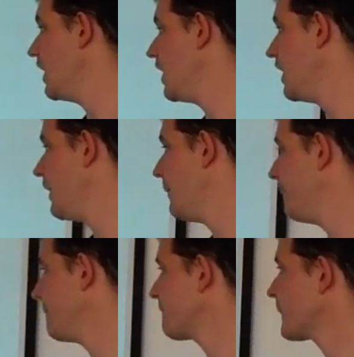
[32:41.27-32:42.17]

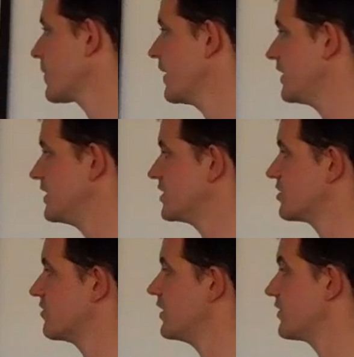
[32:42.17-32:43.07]
Um, and then he
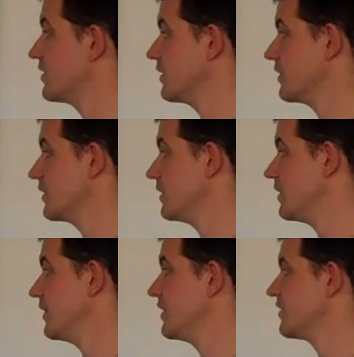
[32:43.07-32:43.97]
just writes
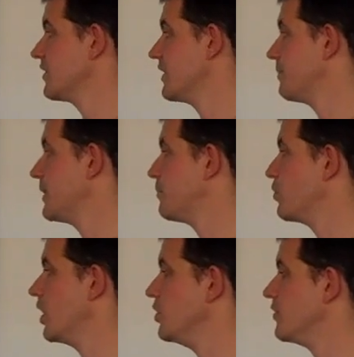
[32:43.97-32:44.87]
at the end of the day,
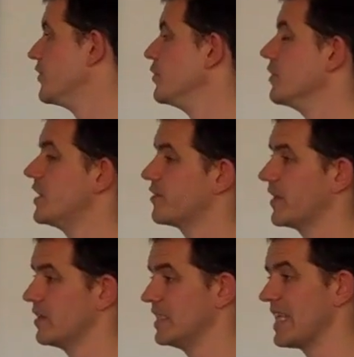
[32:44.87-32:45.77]
people overdo.
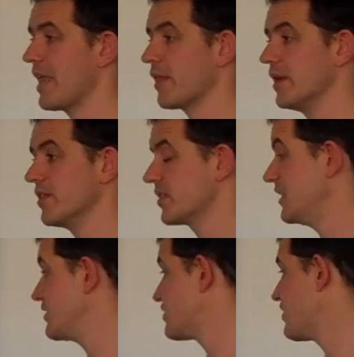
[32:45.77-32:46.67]
He's found he's athletes.
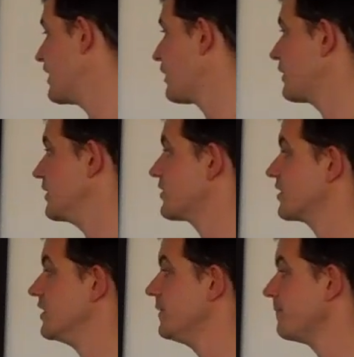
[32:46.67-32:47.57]
He's a triathlete,
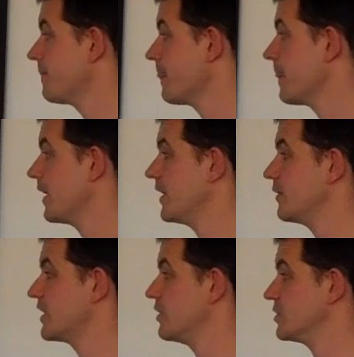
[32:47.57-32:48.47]
this guy,
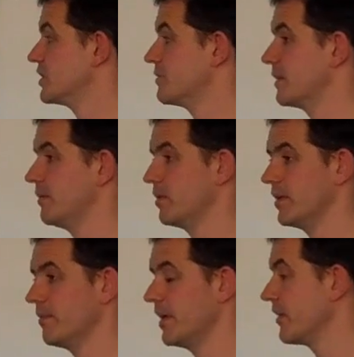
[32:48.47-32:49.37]
and now he coaches
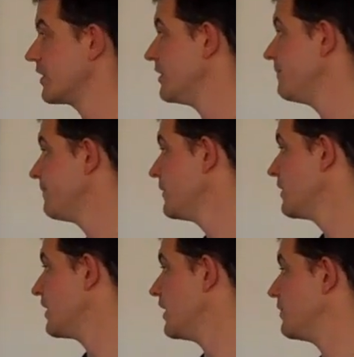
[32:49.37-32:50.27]
people in America.
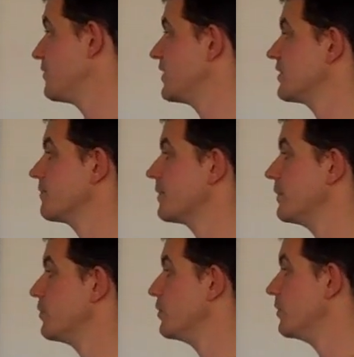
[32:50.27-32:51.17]
Um, he sounds
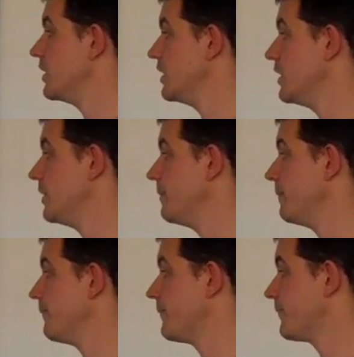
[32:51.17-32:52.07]
people.
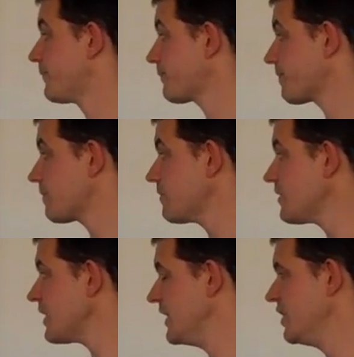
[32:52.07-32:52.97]
Um,
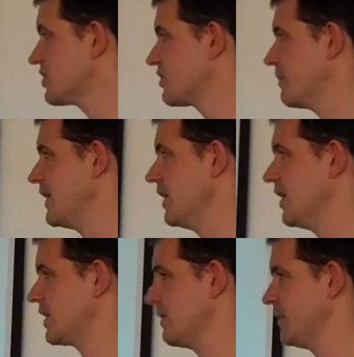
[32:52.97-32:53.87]
he used to be
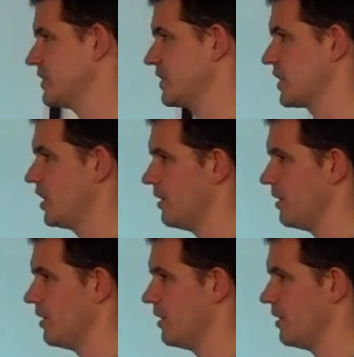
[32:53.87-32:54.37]
like a Mr.